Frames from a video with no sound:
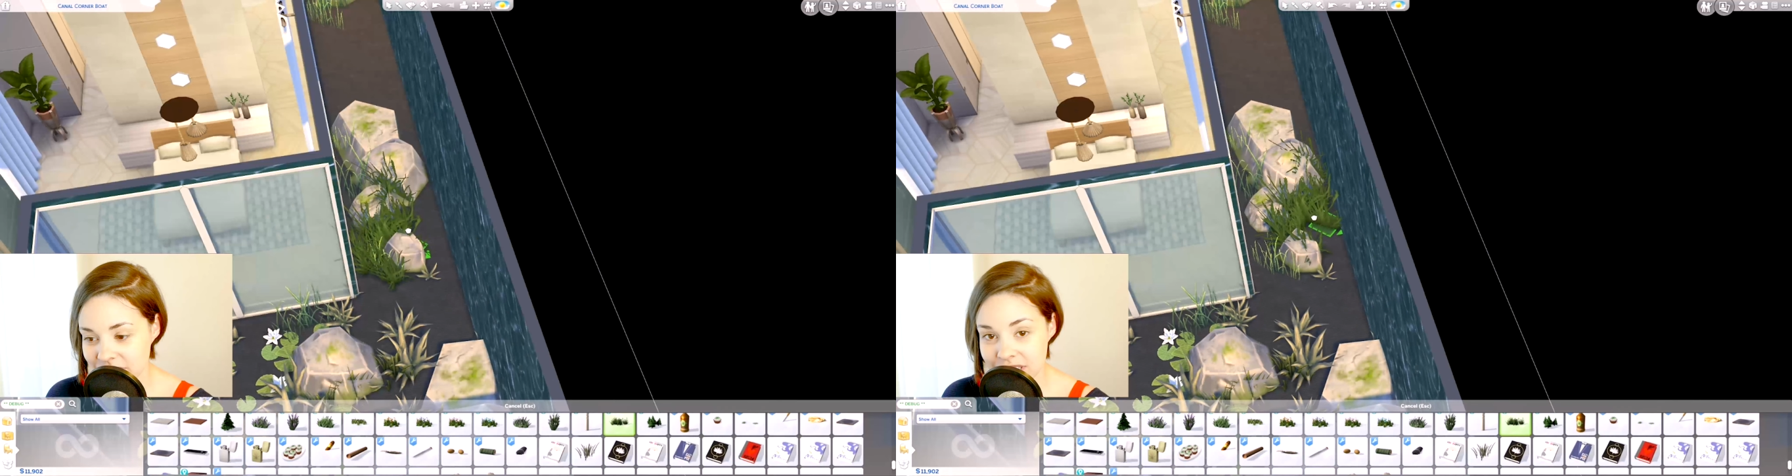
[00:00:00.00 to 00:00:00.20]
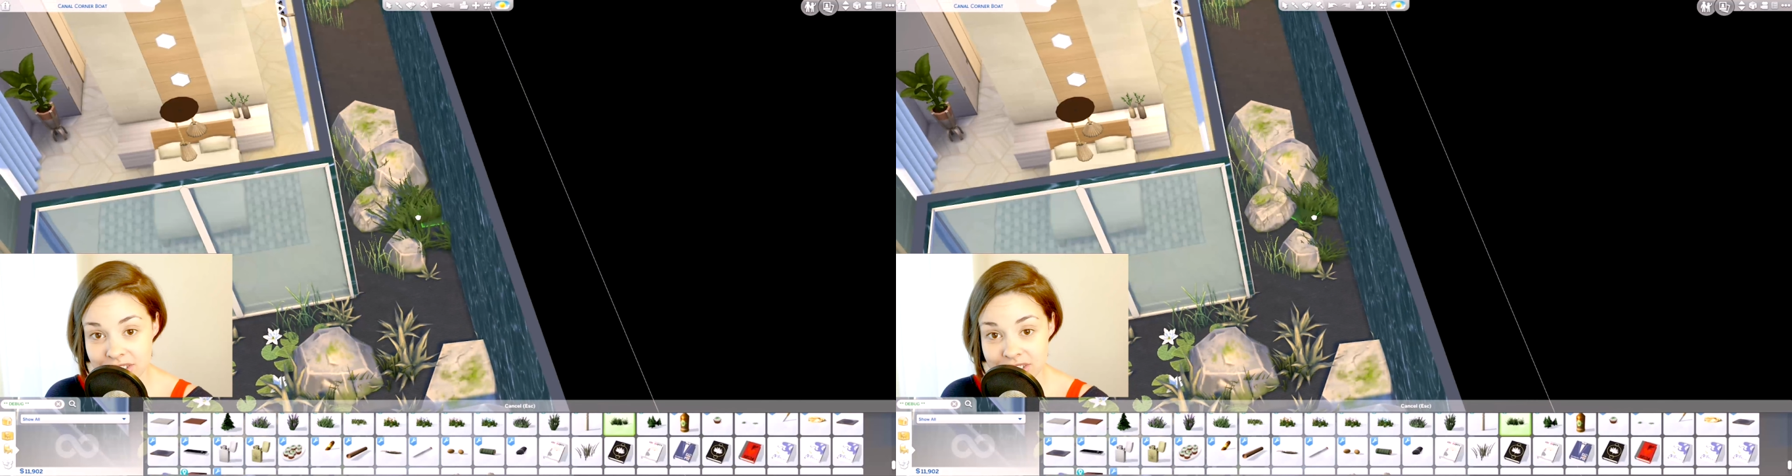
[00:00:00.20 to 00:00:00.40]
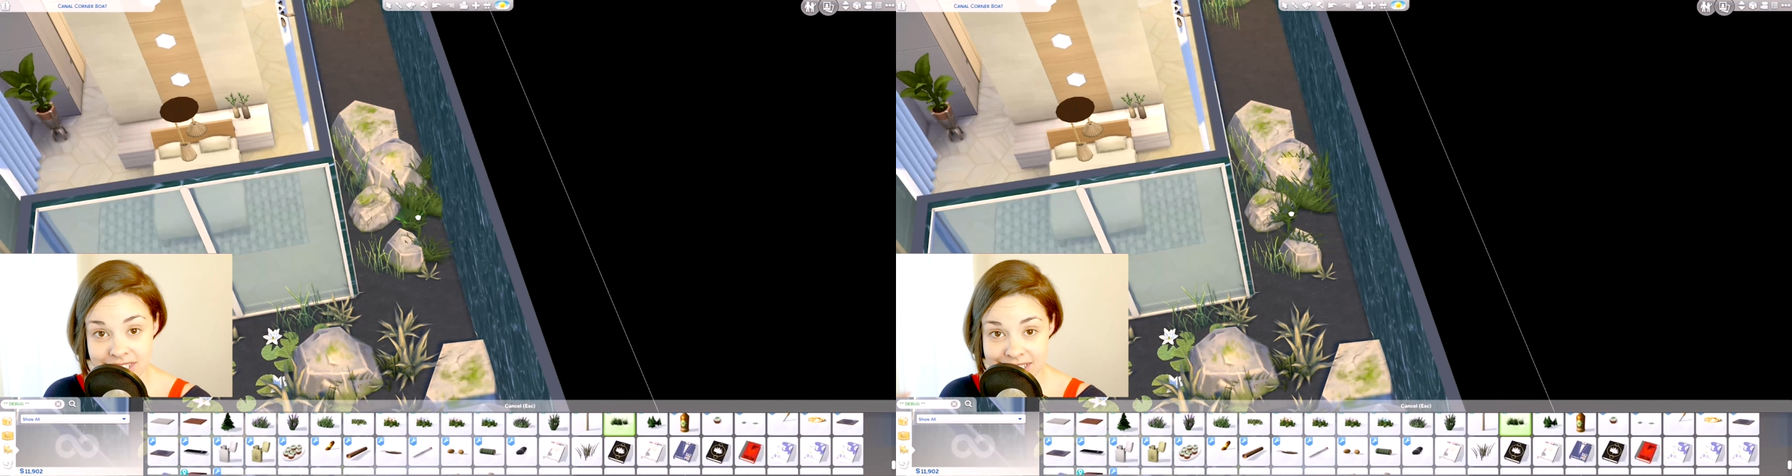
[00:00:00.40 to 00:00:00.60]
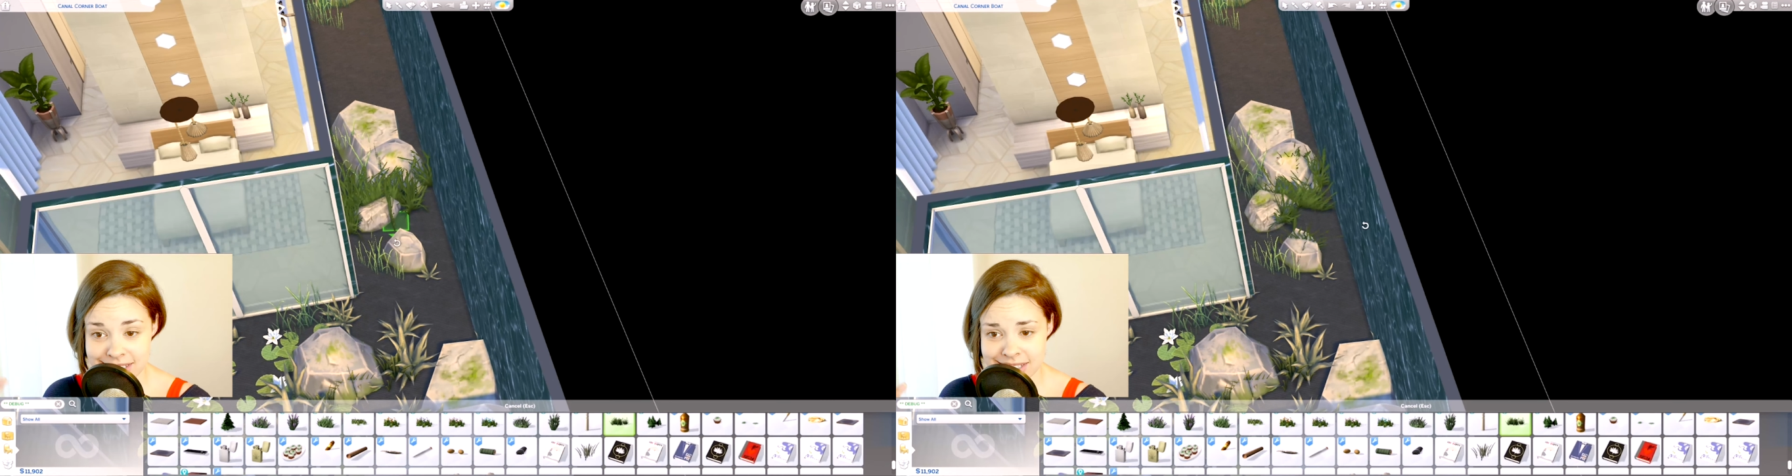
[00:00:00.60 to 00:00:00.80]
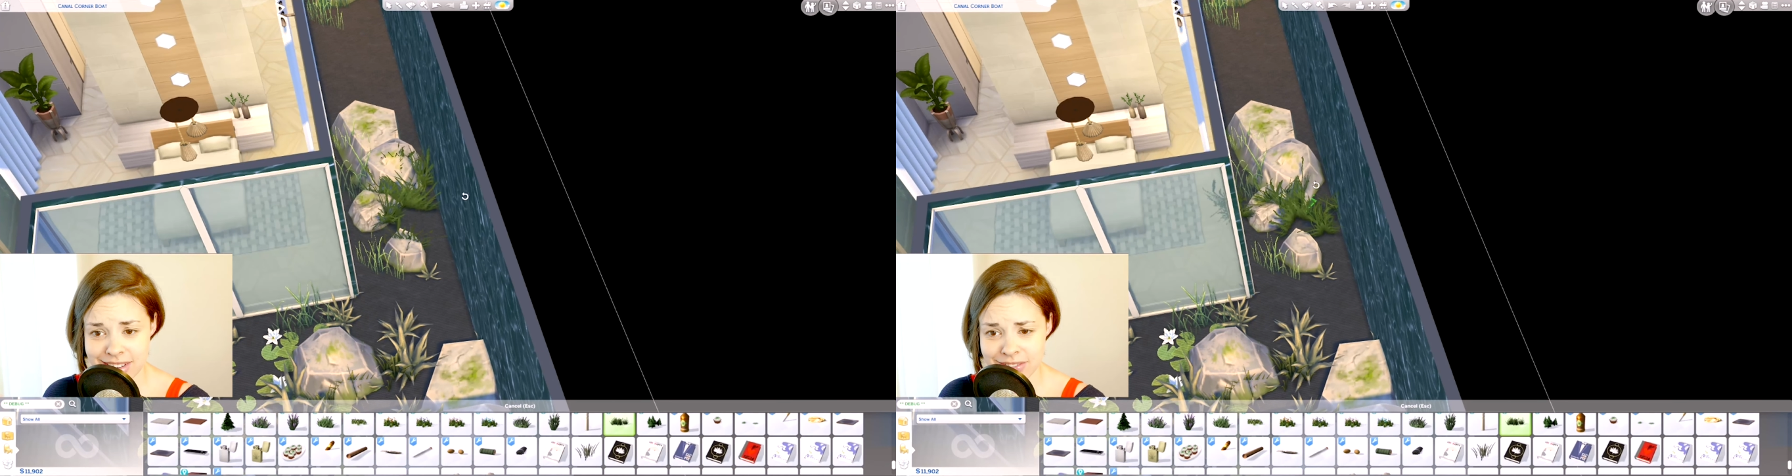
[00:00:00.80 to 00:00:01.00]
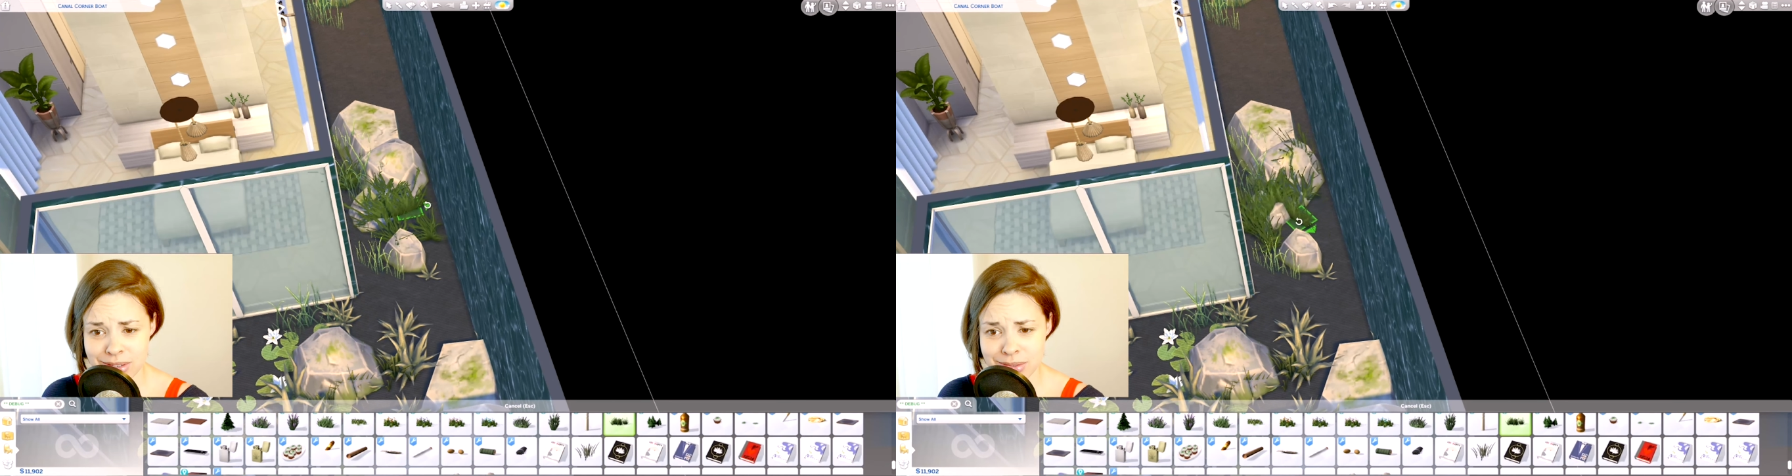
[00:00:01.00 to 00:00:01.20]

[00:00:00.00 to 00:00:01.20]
looks like stuff you